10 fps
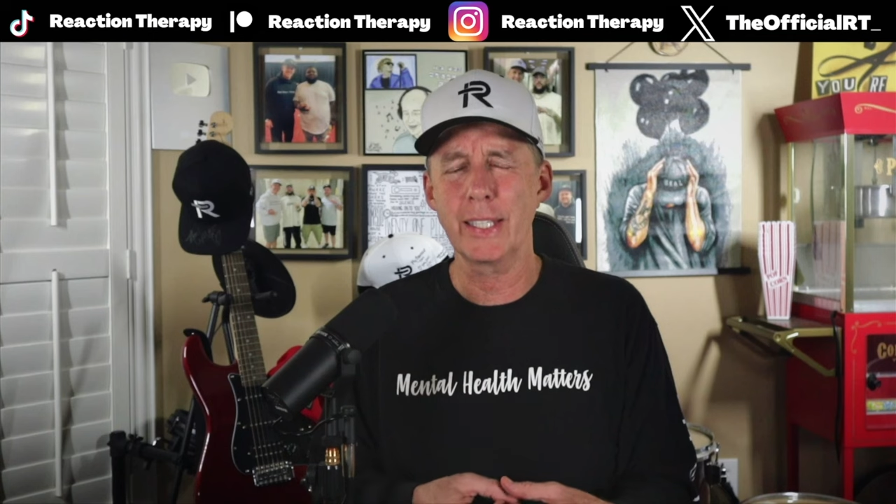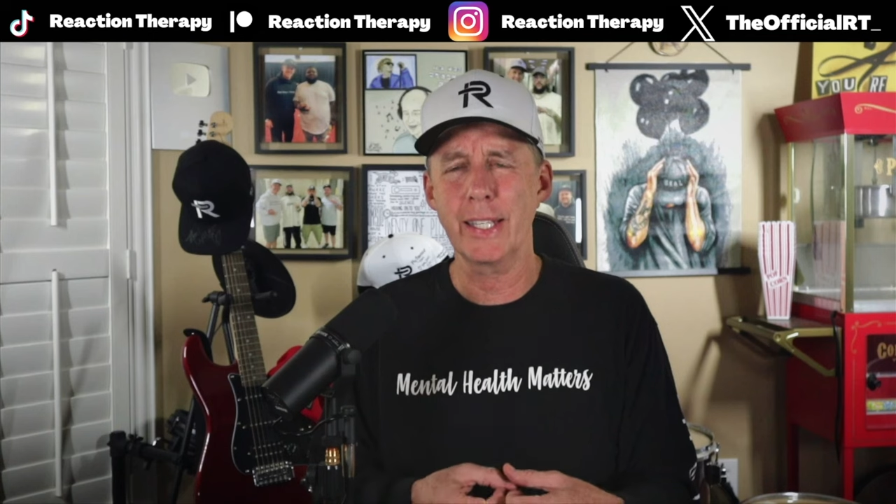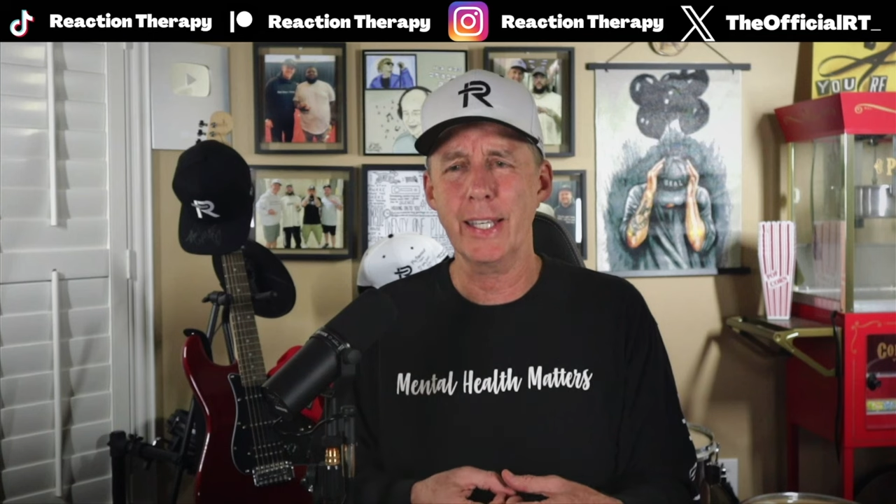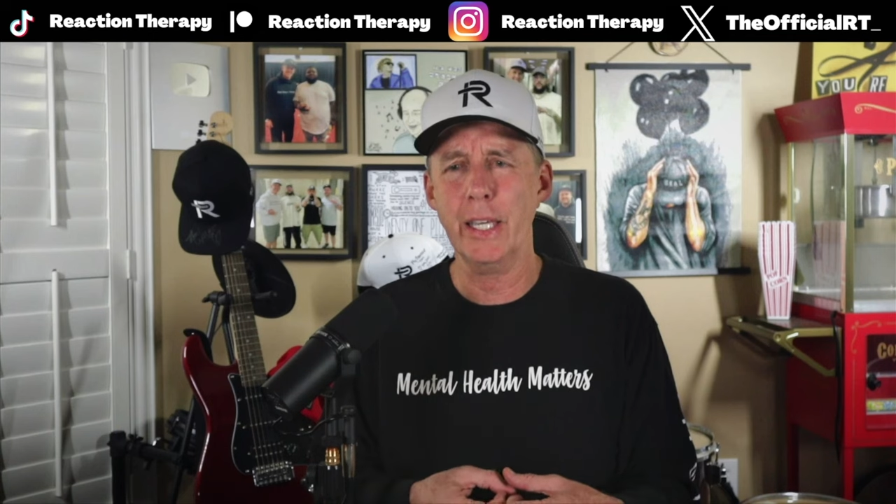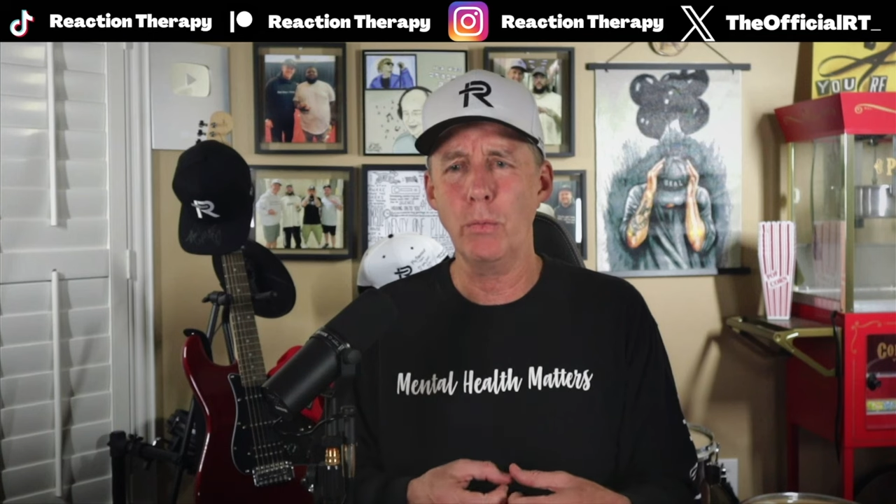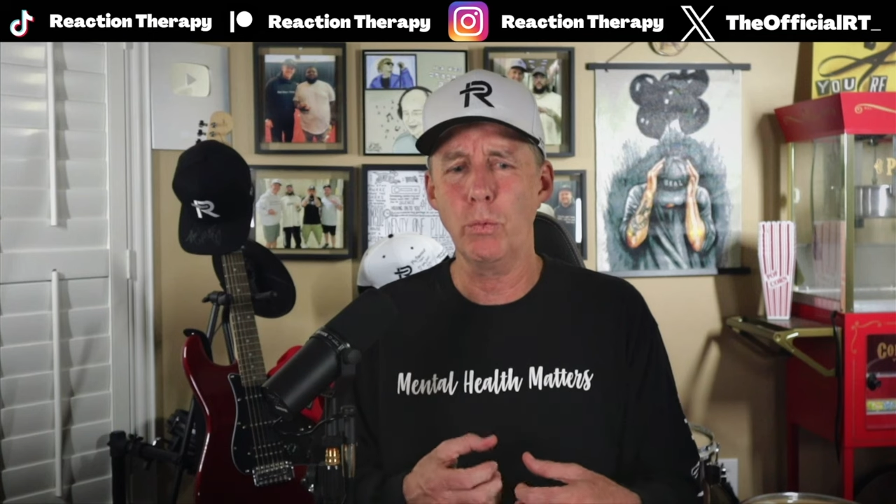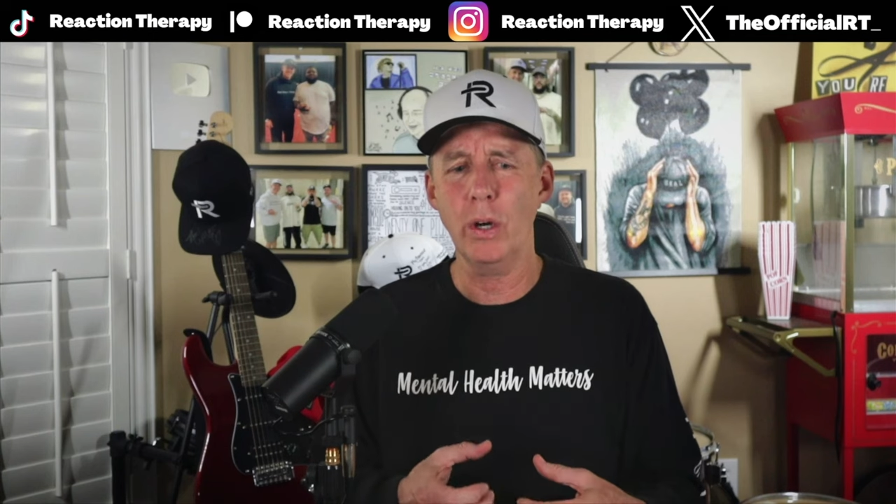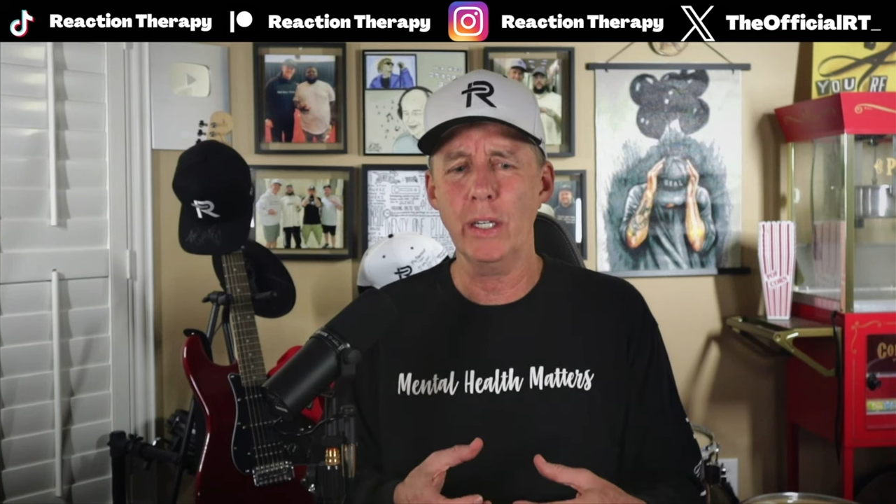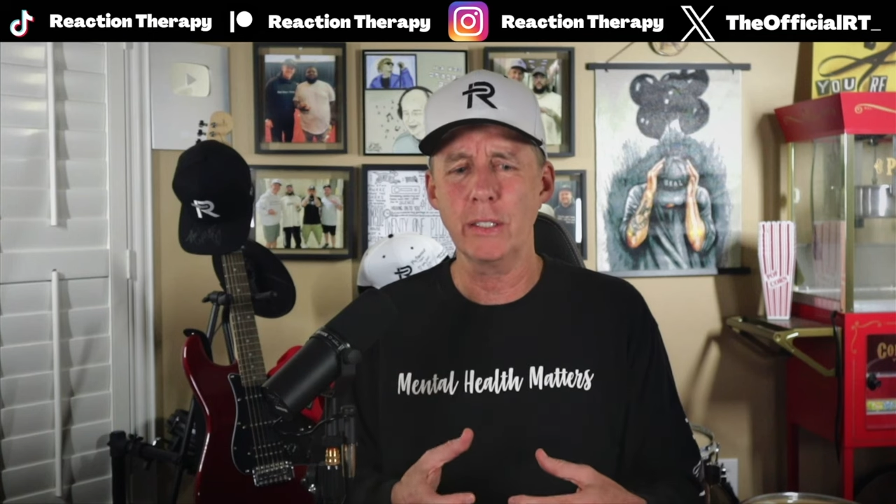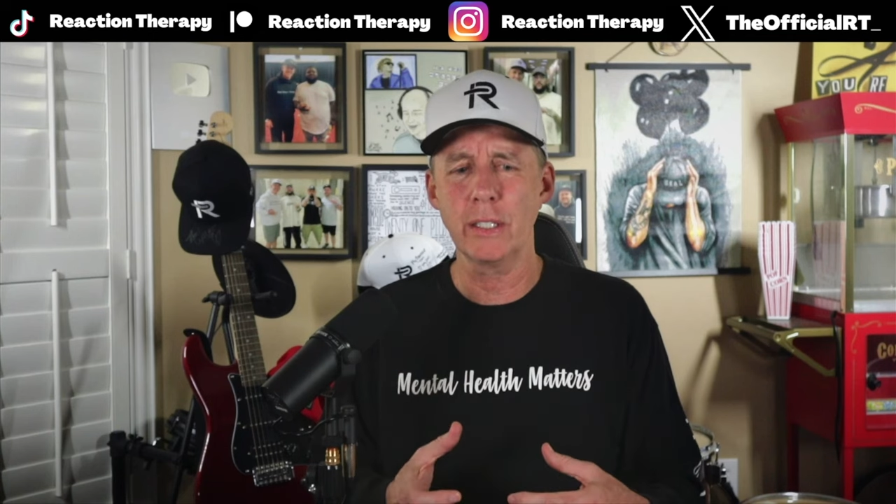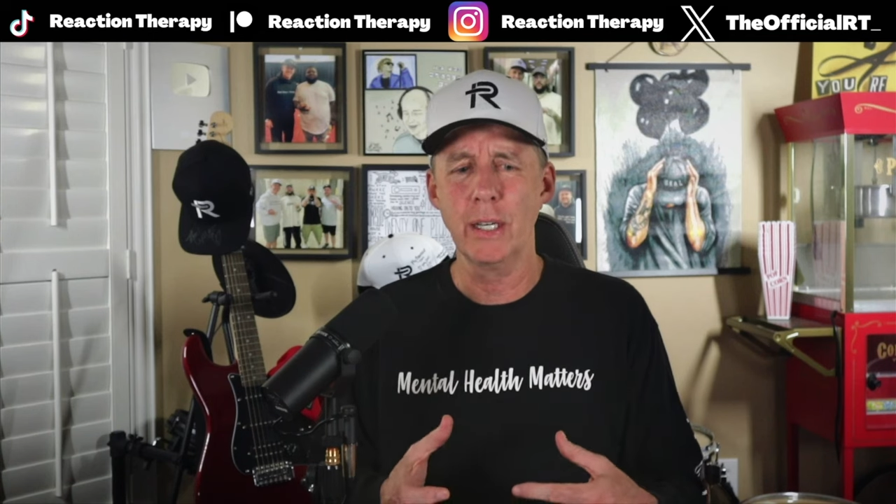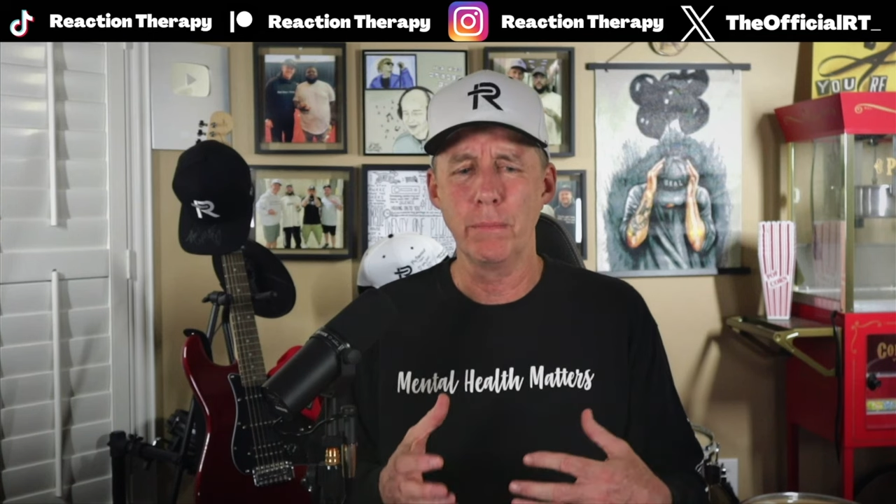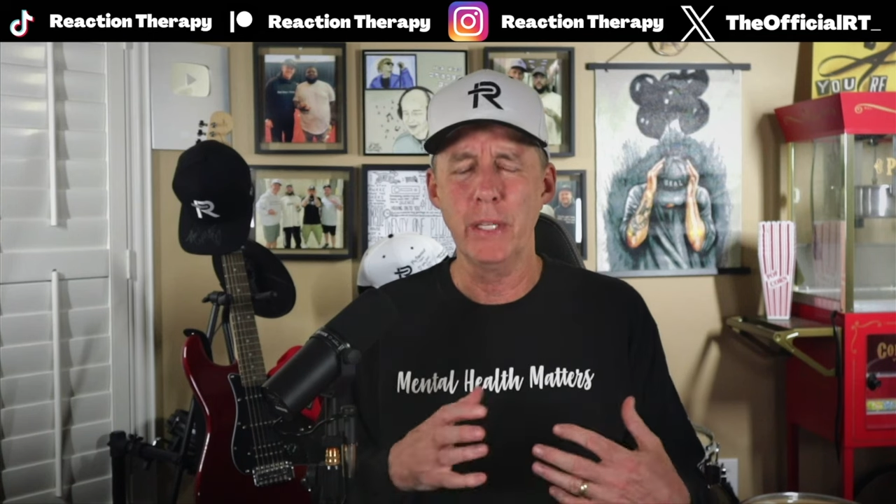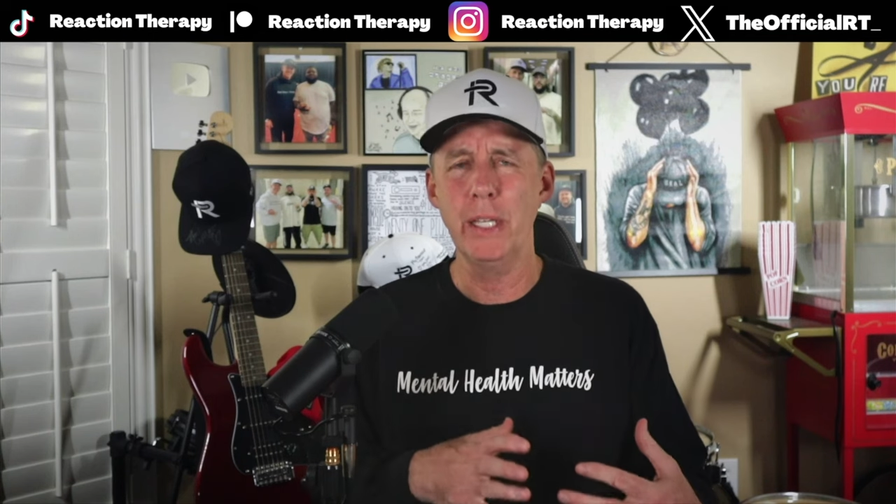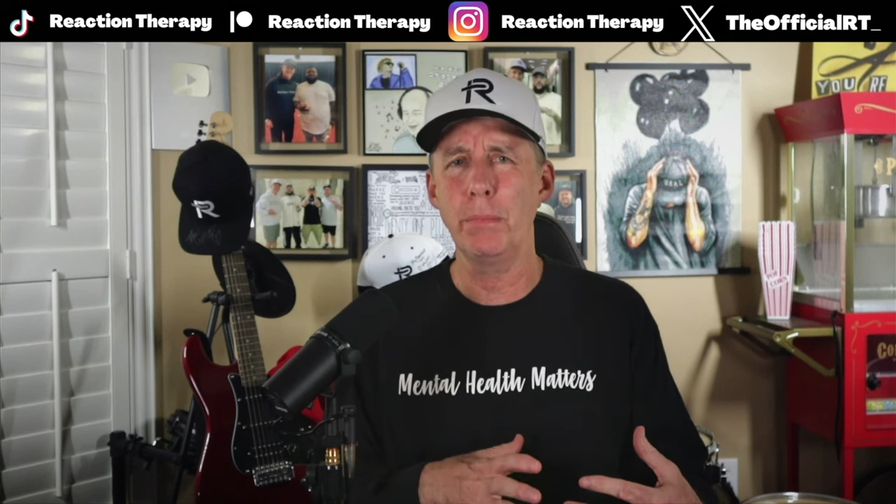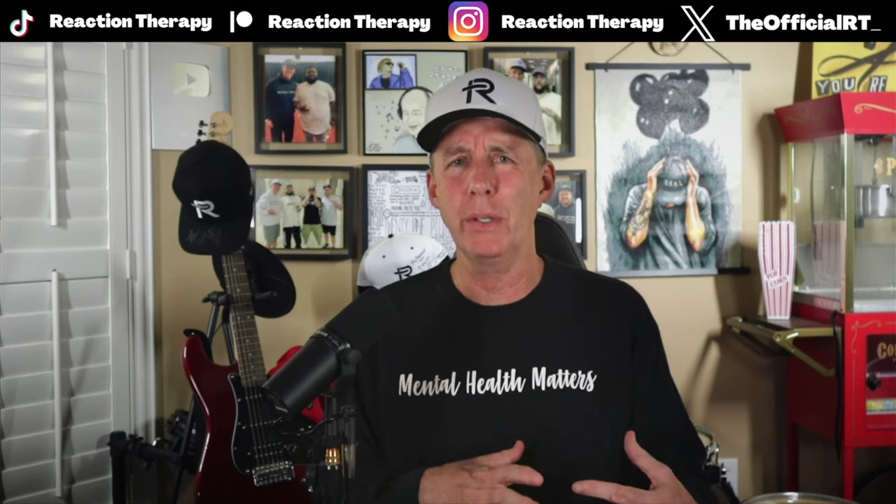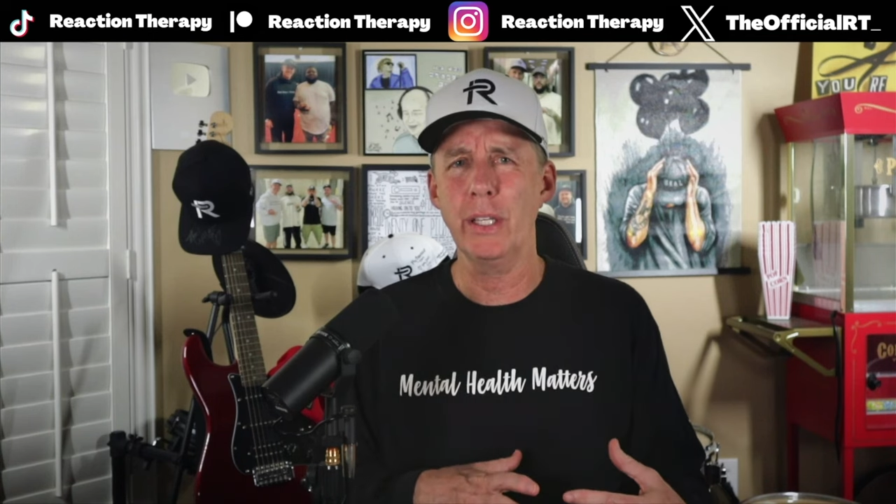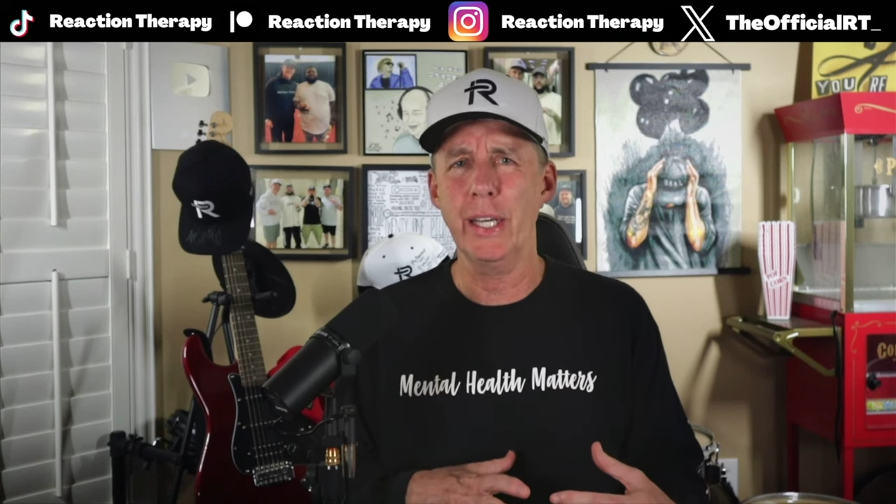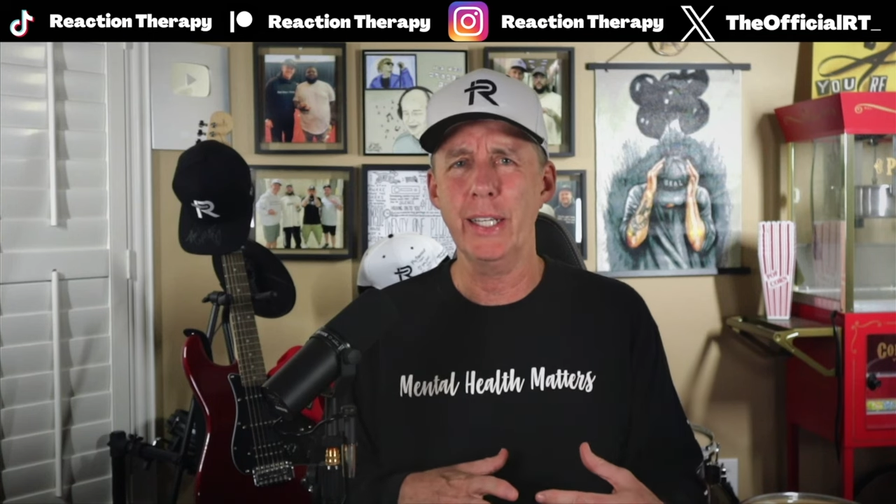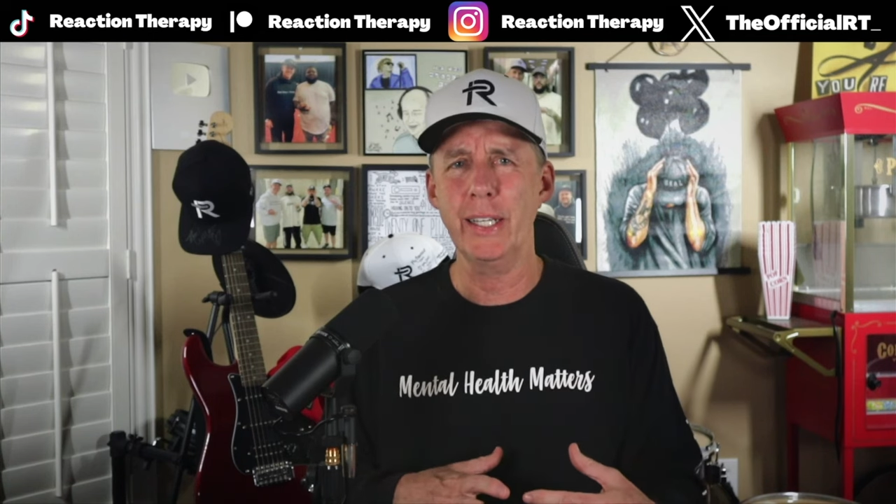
I think he was manipulated.